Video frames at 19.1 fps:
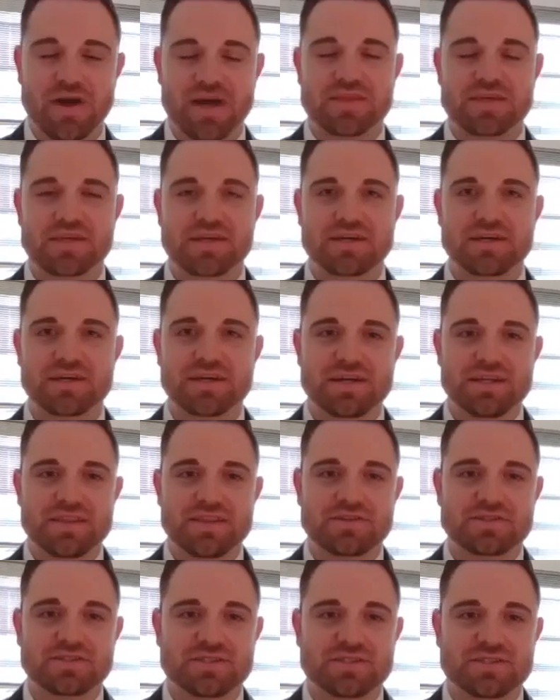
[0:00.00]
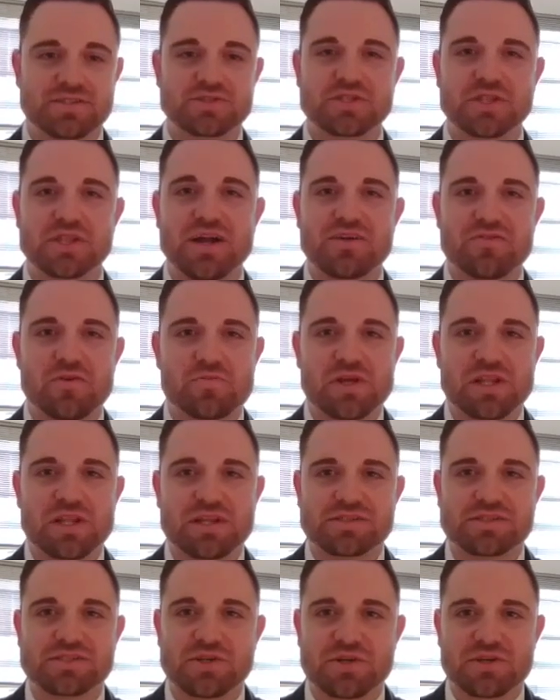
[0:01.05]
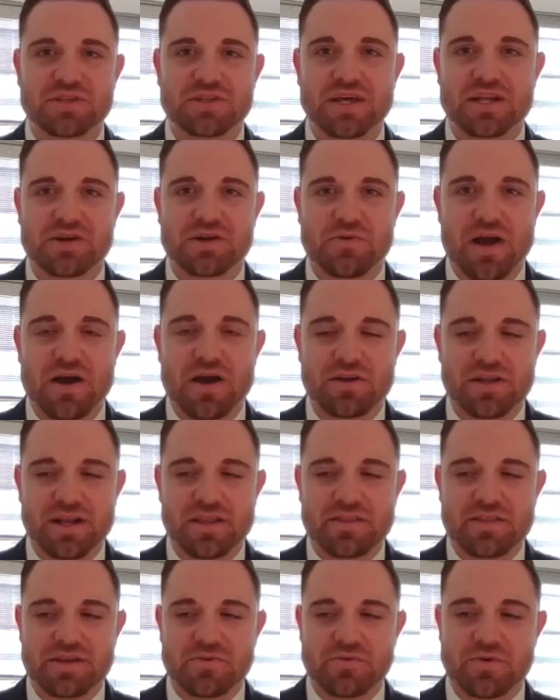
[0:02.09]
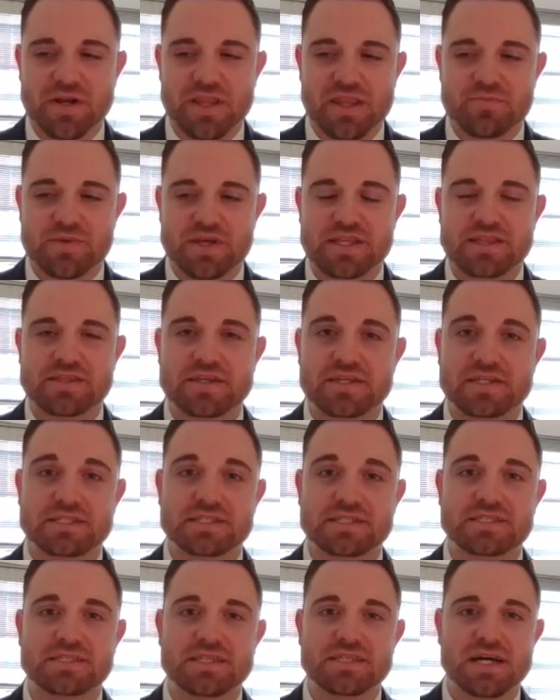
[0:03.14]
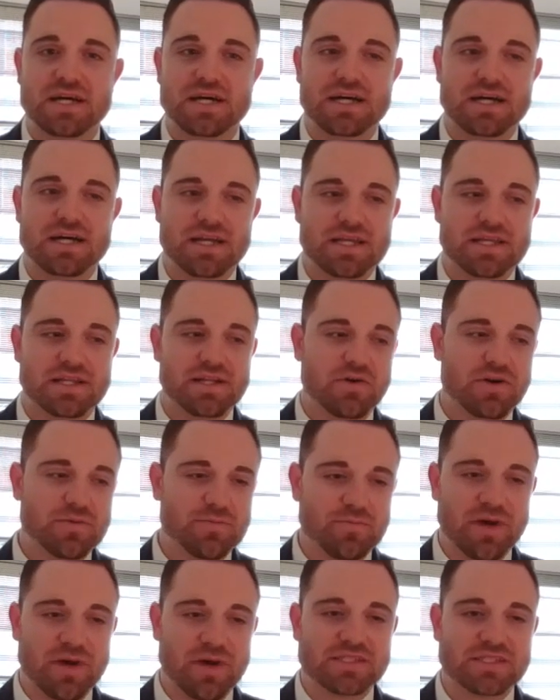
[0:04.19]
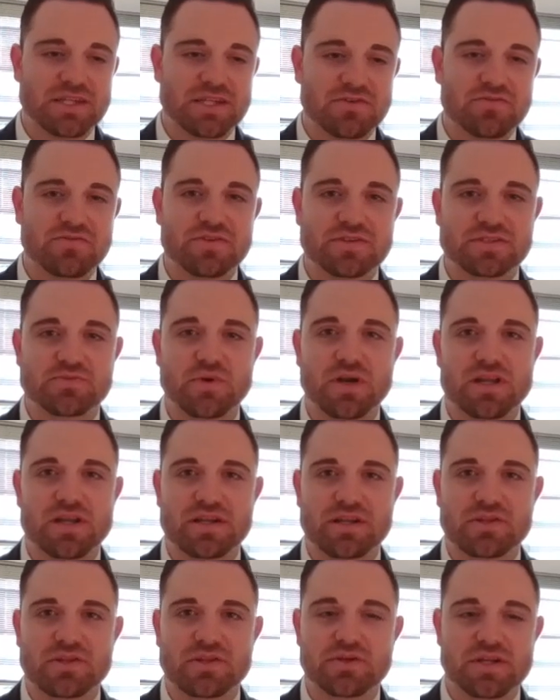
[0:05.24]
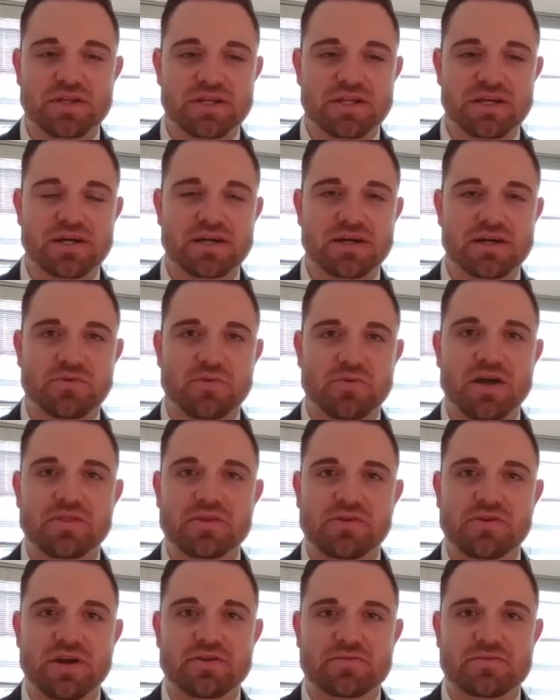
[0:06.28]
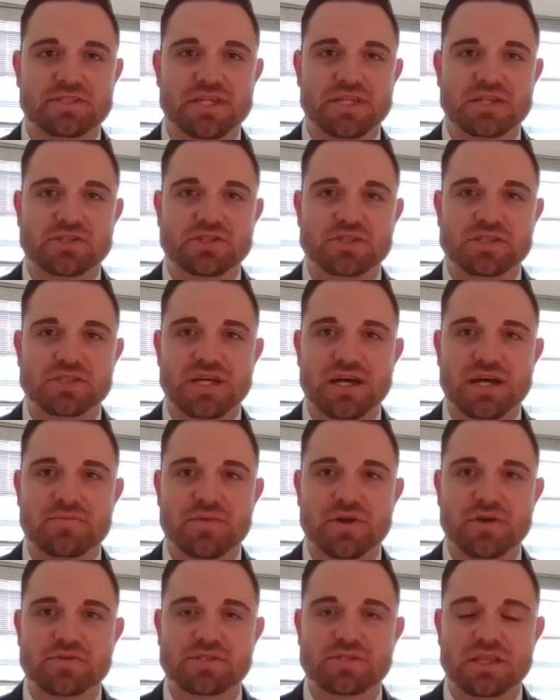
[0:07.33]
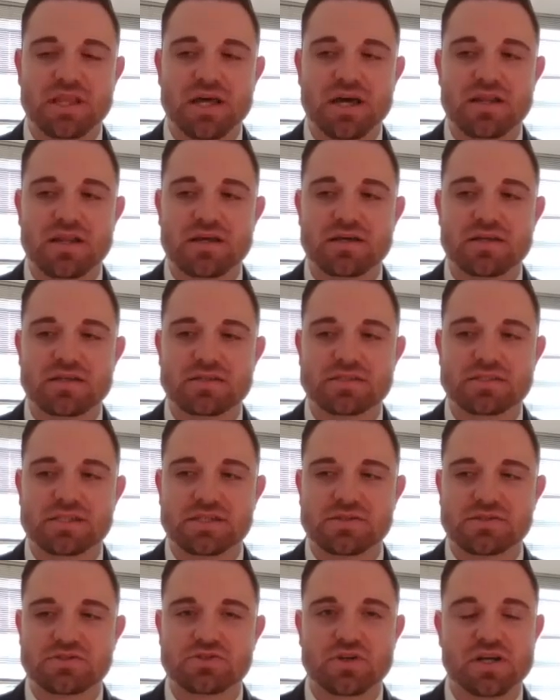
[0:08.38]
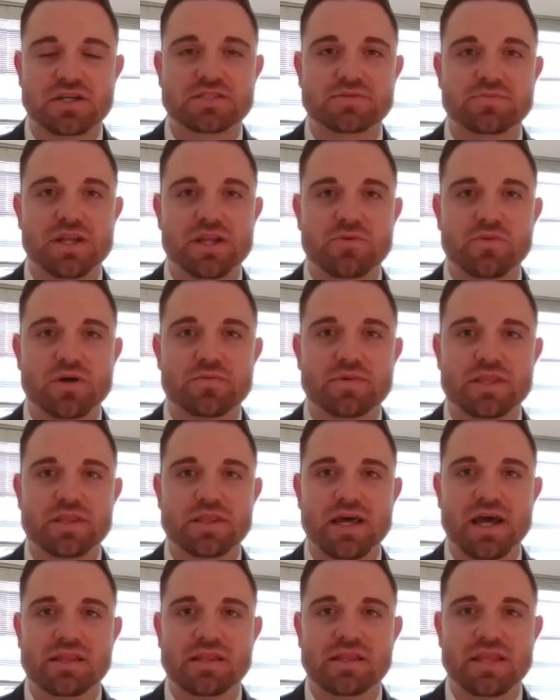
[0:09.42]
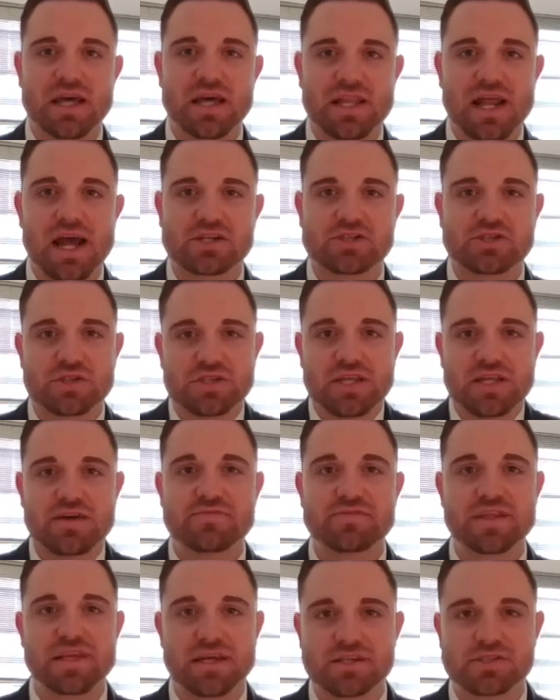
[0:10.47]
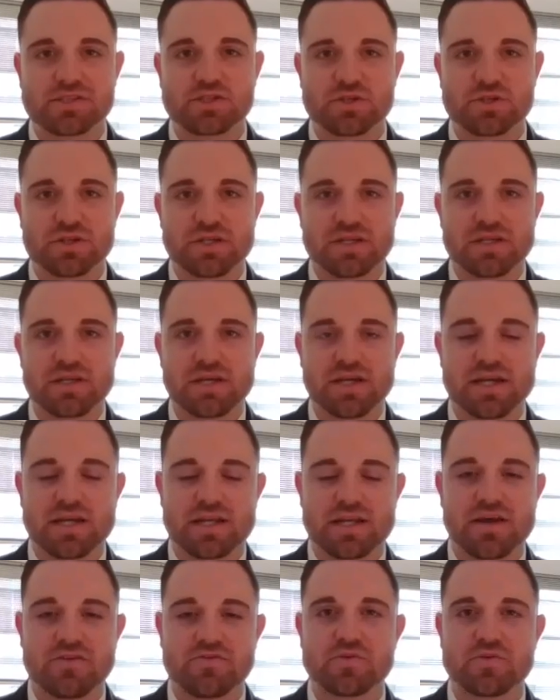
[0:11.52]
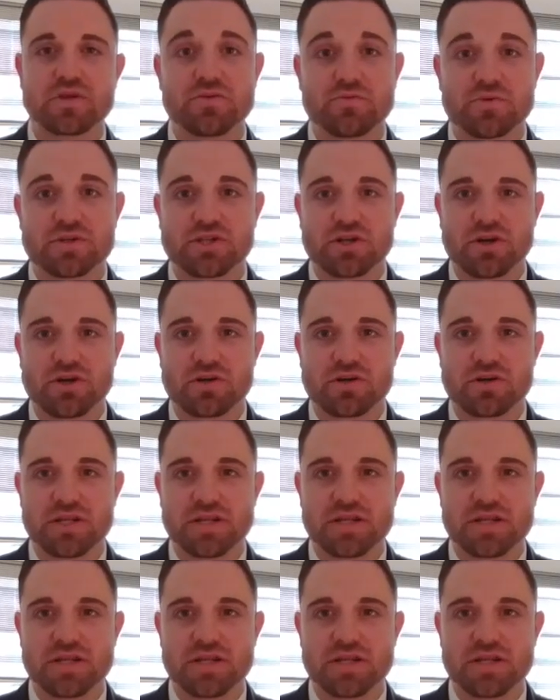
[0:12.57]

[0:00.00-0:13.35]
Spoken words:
I think there's a lot of opinions circulating around it. I think one of the big things, and myself as one included, around the Great Recession time, there was a lot of skilled tradesmen and women that actually left the industry and never really returned.